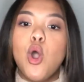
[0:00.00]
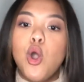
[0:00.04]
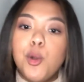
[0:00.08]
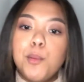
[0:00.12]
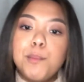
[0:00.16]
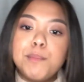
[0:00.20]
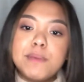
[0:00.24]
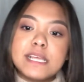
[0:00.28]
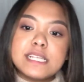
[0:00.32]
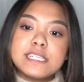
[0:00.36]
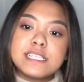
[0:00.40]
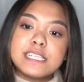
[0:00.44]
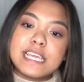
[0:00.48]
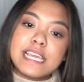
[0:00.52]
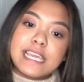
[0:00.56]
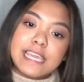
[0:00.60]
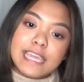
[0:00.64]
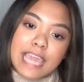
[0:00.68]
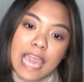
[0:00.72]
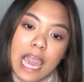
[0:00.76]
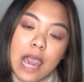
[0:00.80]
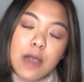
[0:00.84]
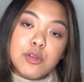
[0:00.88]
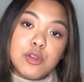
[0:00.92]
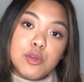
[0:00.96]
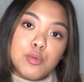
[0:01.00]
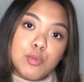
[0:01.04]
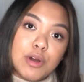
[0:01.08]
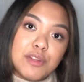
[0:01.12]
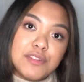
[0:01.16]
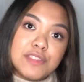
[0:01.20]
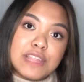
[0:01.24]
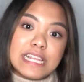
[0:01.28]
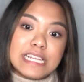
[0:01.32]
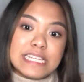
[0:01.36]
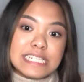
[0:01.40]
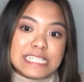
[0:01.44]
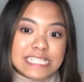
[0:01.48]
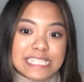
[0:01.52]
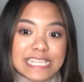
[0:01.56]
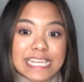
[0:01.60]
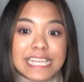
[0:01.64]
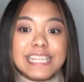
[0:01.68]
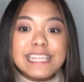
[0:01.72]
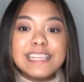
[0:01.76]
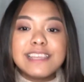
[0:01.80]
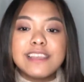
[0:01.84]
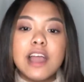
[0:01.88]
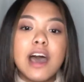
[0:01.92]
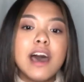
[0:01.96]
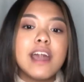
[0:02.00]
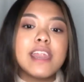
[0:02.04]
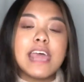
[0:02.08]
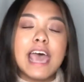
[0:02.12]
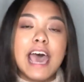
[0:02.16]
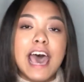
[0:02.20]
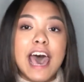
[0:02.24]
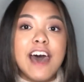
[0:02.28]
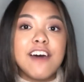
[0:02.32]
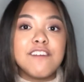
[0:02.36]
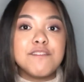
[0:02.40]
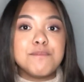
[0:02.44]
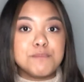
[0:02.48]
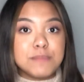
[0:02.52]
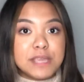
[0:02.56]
opened and counted while they did not have